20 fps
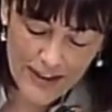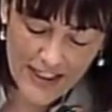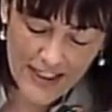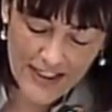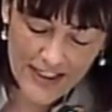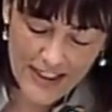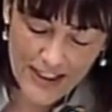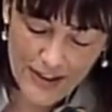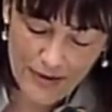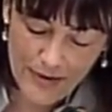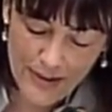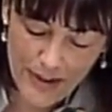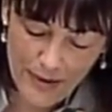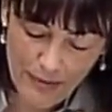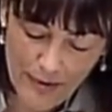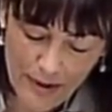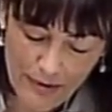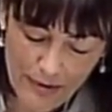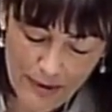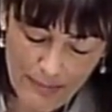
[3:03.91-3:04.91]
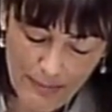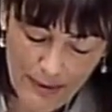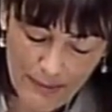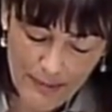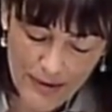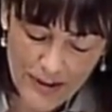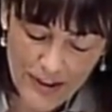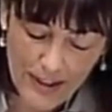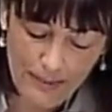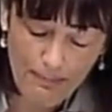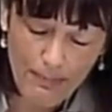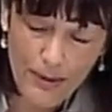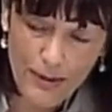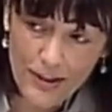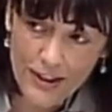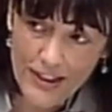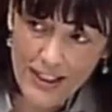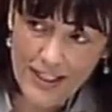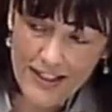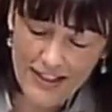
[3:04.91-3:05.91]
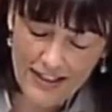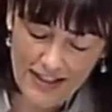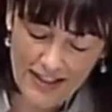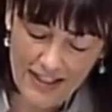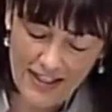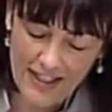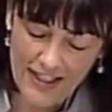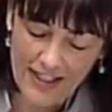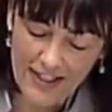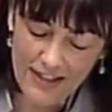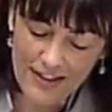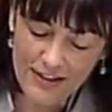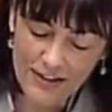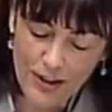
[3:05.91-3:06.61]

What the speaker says: to continuing to work with members on both sides of the aisle